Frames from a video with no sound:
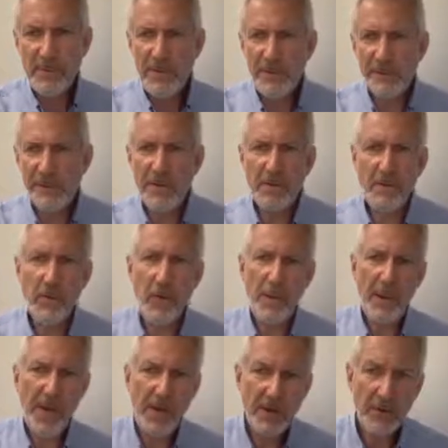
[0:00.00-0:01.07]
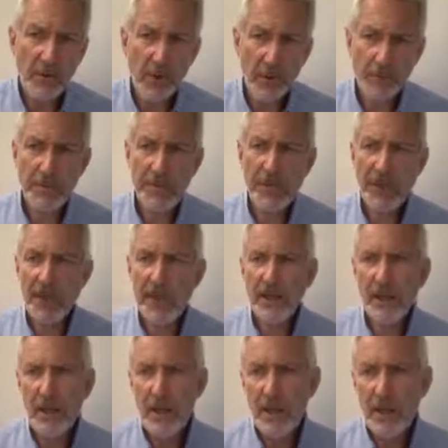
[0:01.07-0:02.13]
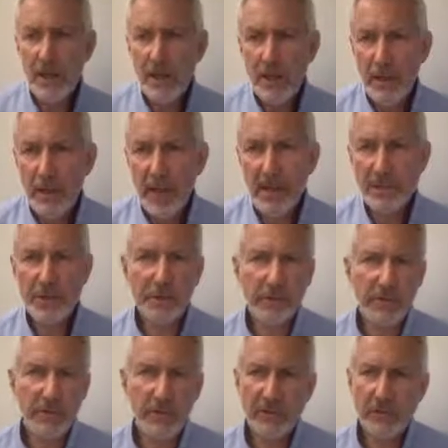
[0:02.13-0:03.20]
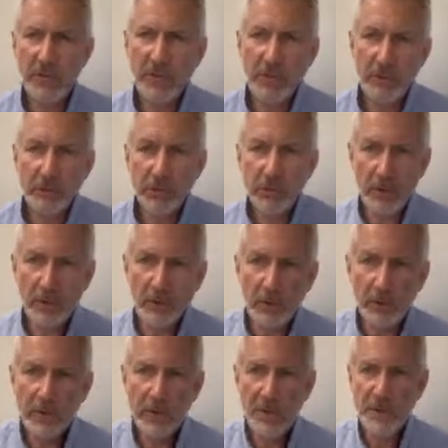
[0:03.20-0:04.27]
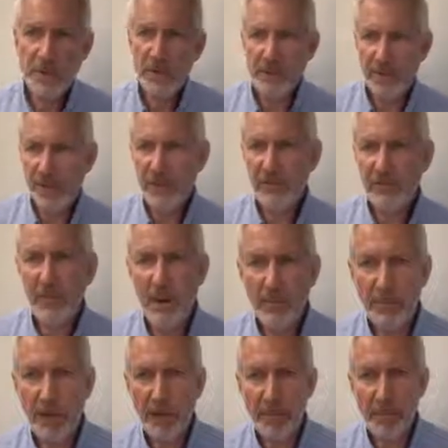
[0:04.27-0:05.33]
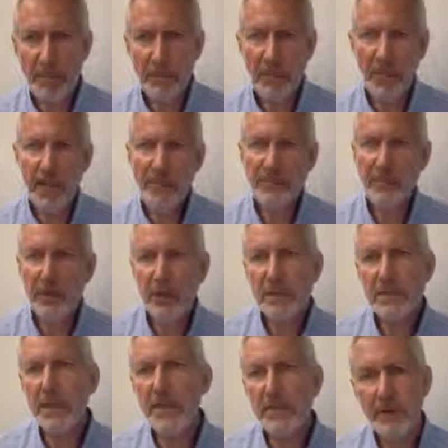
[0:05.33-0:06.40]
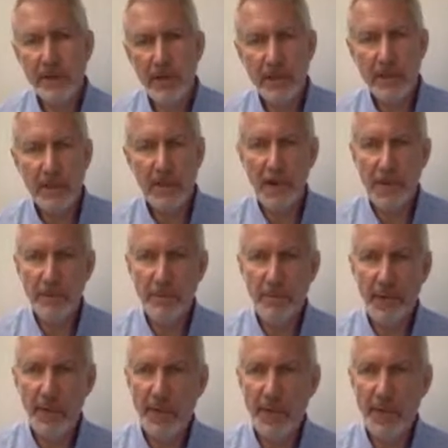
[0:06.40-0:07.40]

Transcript: we can see a floor plan of the actual system installed at Broadridge with the smart binder on the left side, delivering 8.5 by